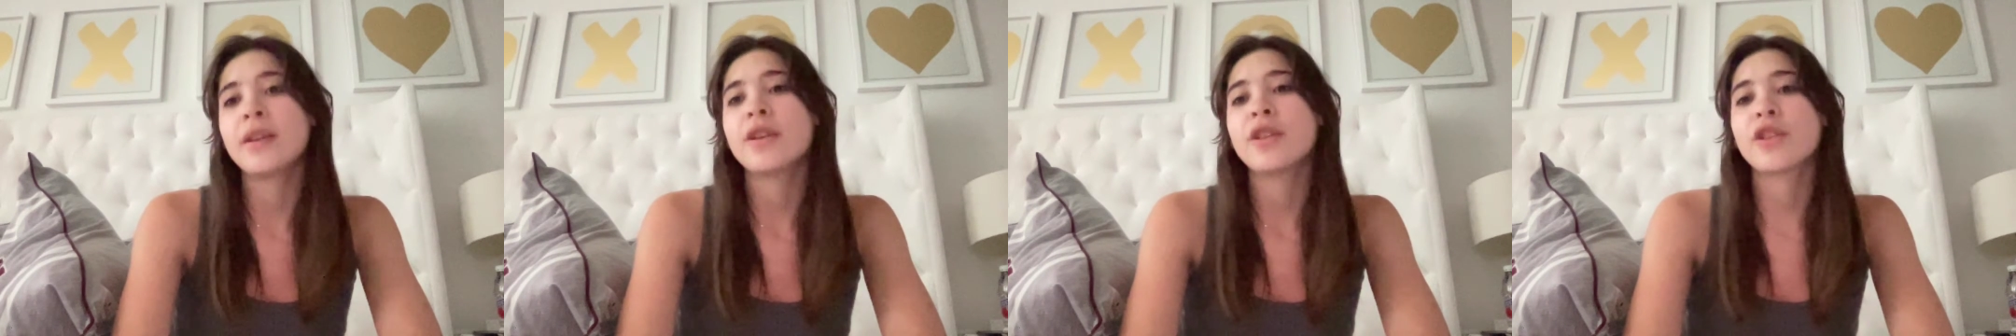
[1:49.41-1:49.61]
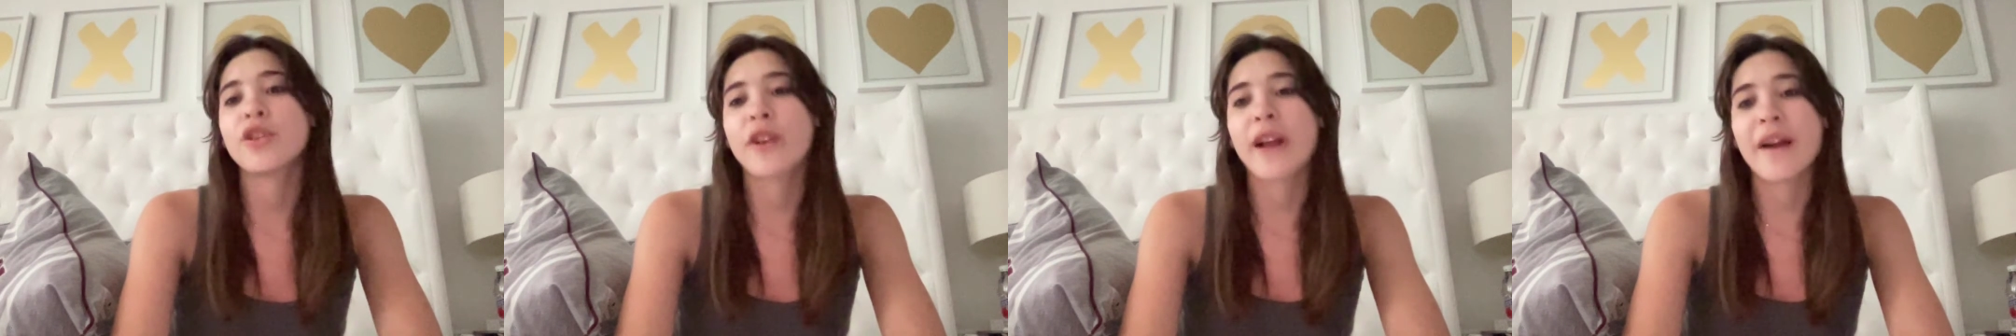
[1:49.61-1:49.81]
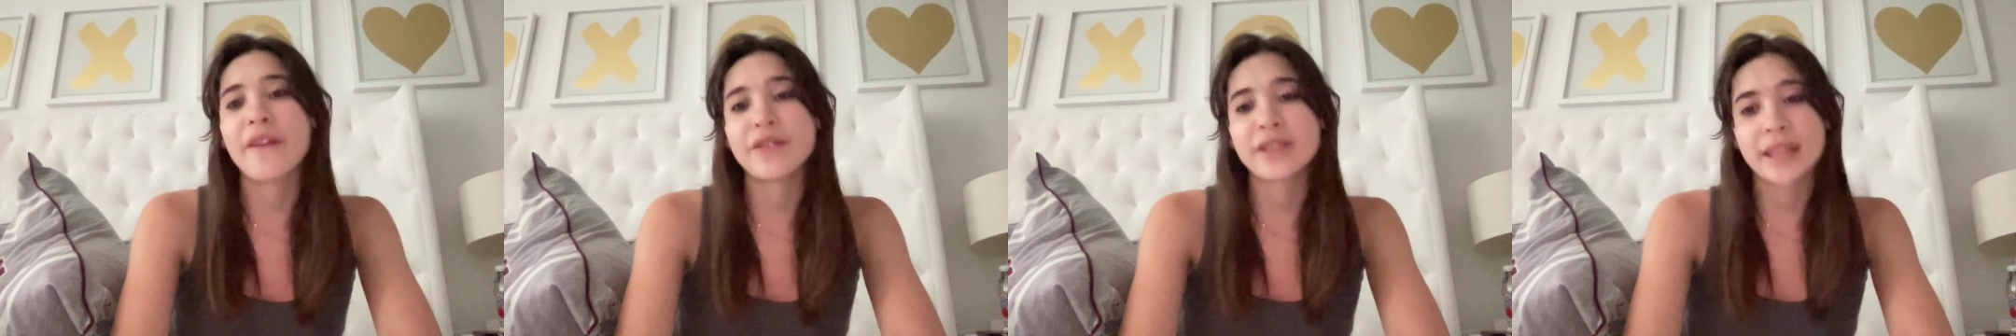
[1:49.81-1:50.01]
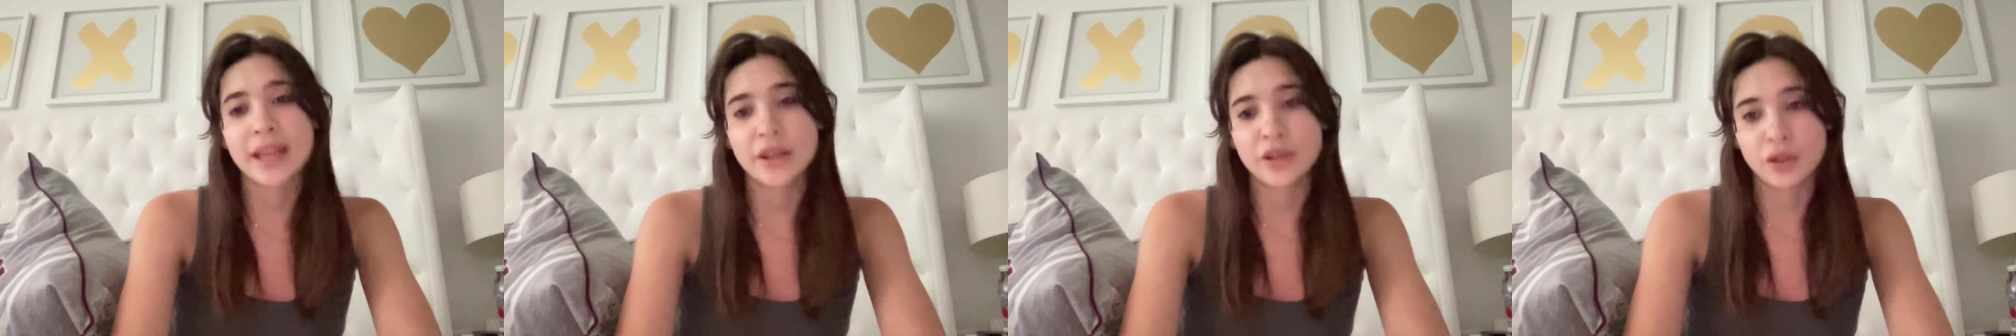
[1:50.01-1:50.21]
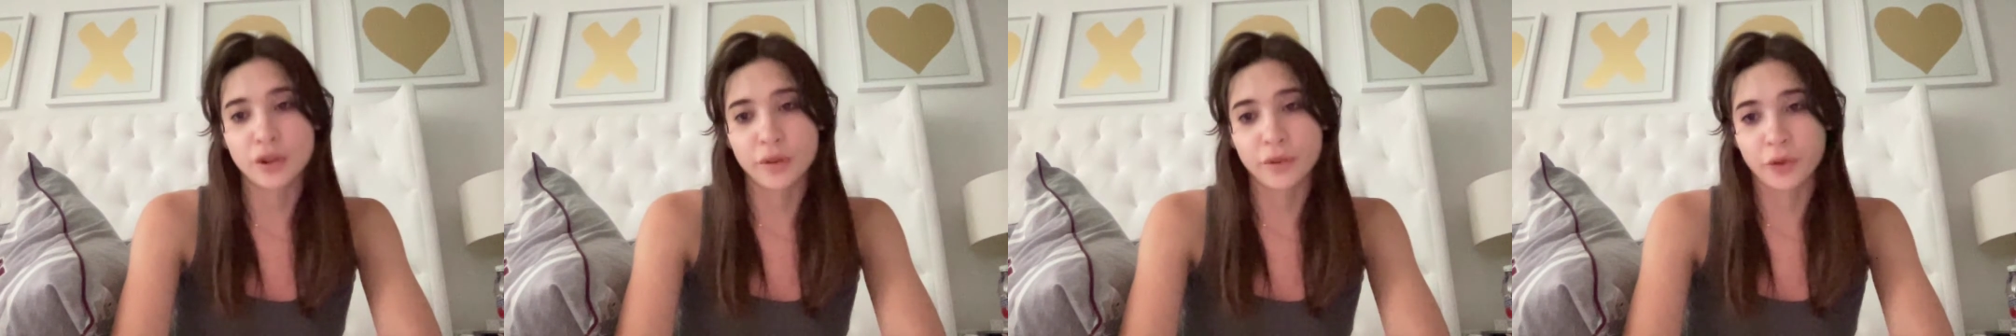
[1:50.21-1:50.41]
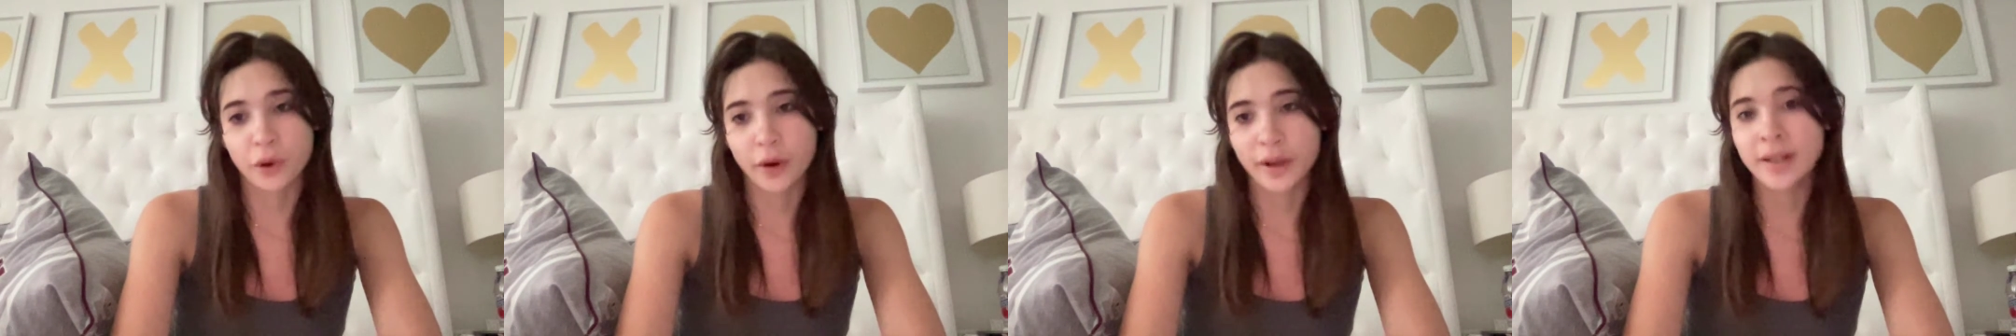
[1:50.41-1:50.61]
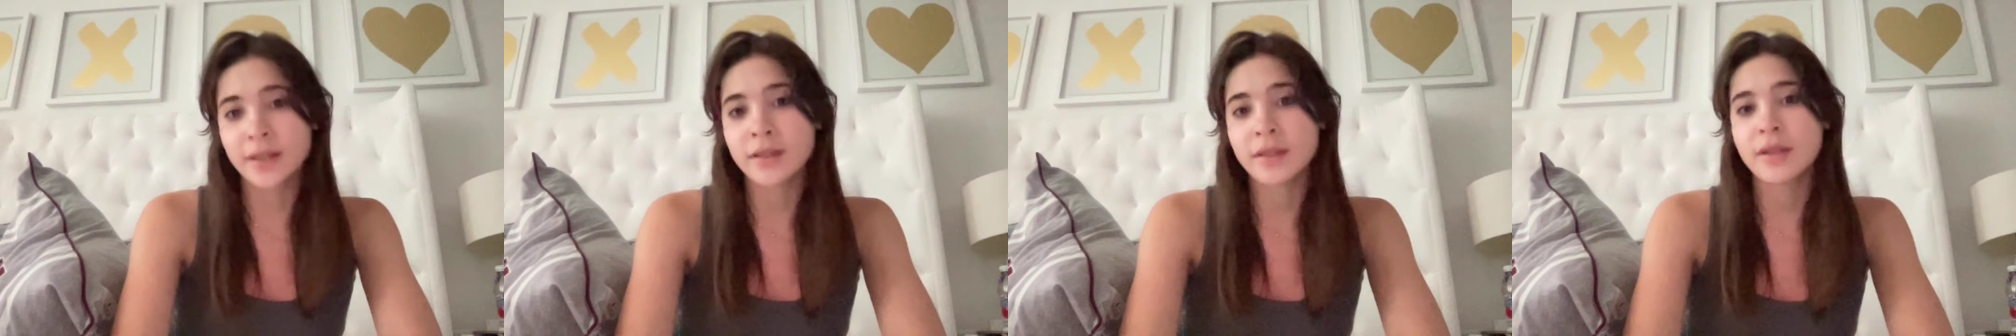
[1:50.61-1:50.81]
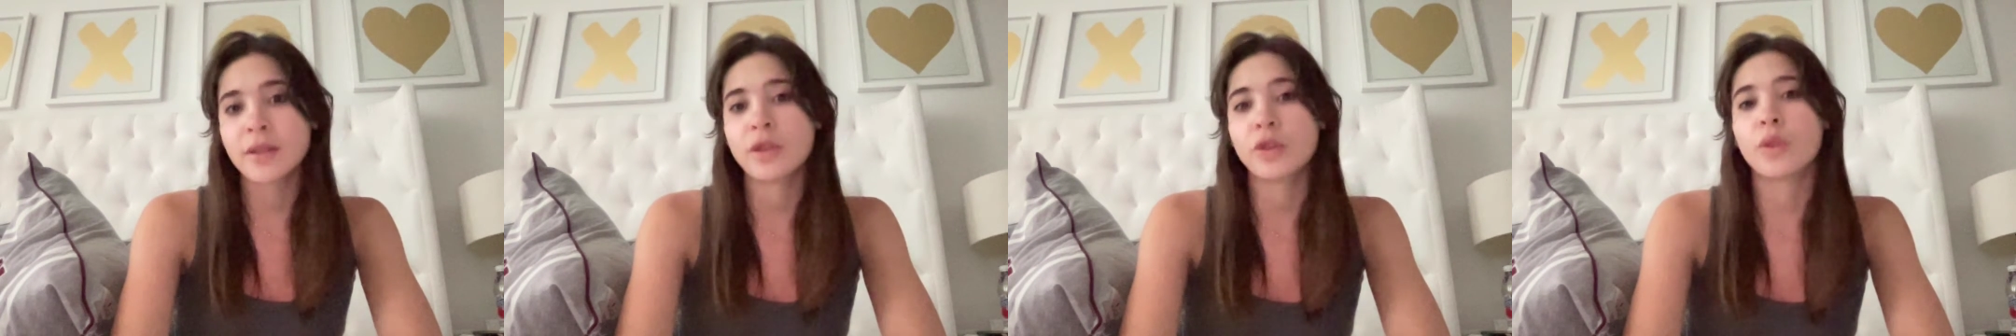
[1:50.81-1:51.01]
the gravitational
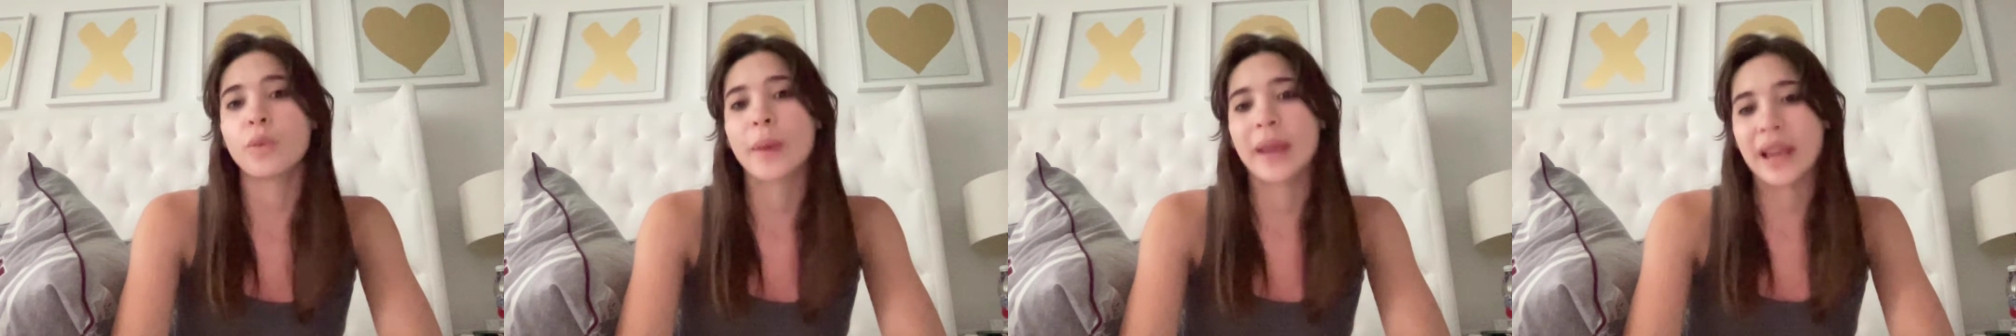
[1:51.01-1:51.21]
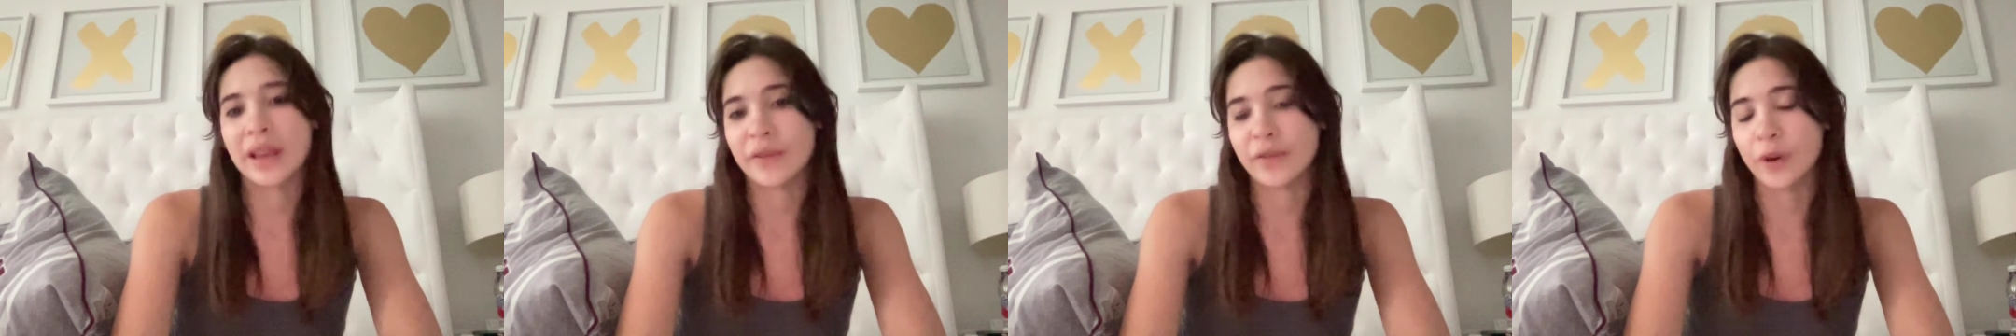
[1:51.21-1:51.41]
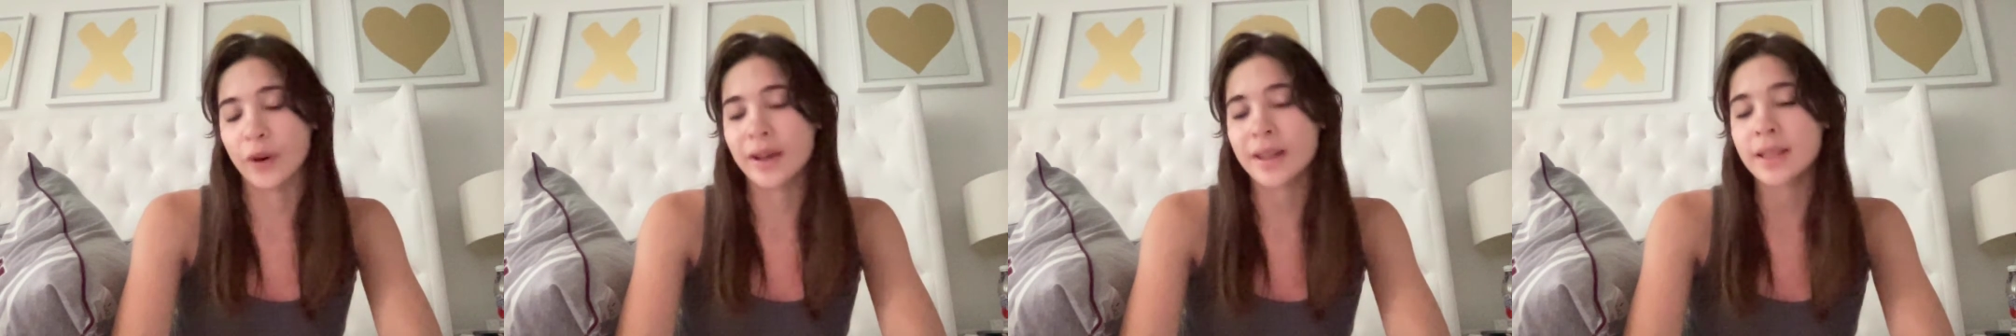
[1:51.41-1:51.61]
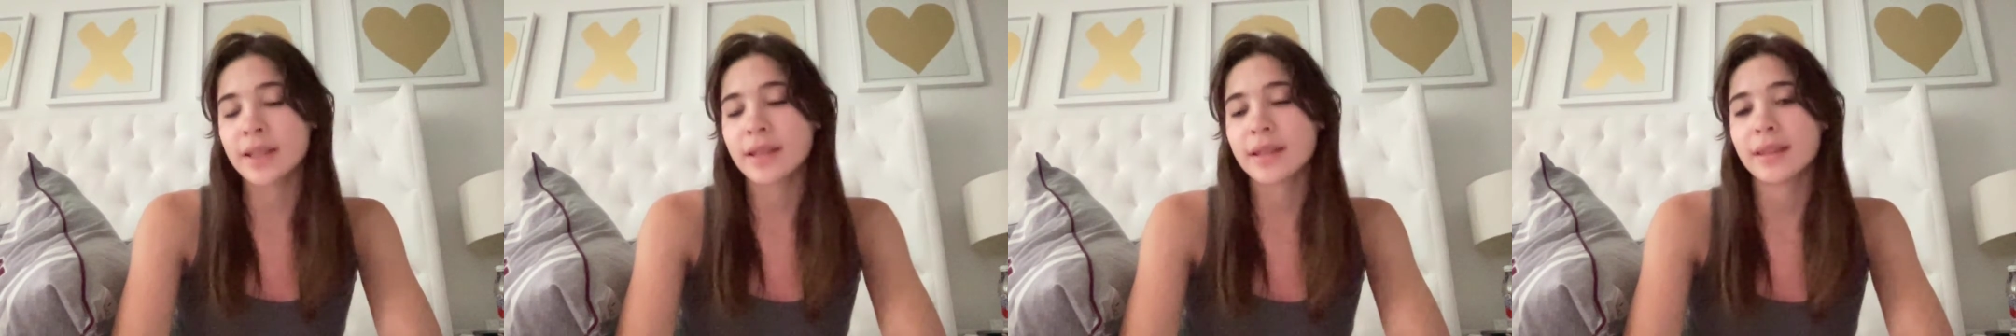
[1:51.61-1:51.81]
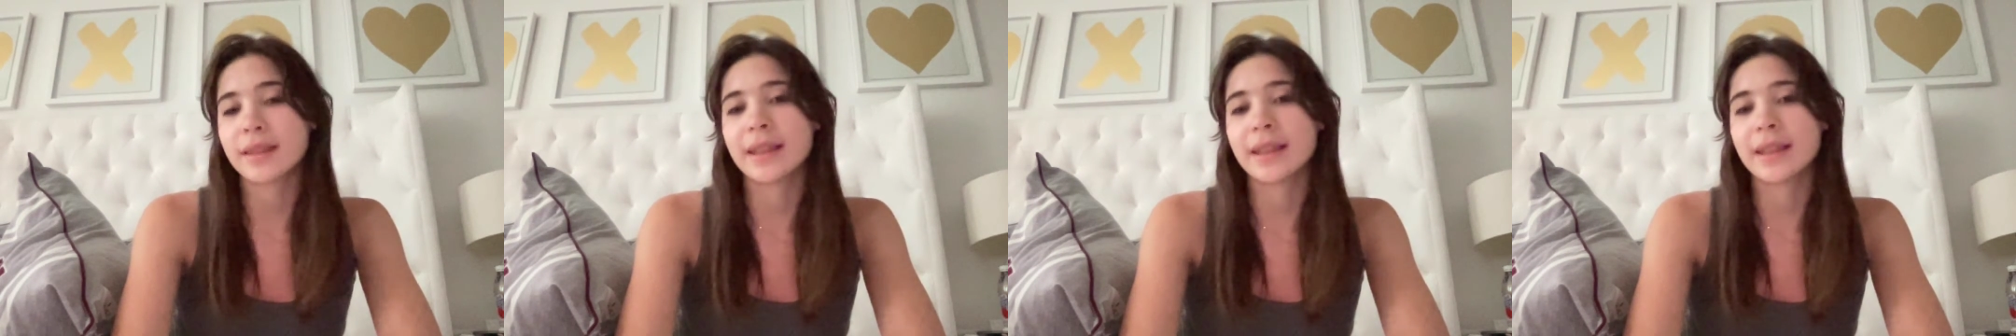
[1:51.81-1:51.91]
force, the weak force,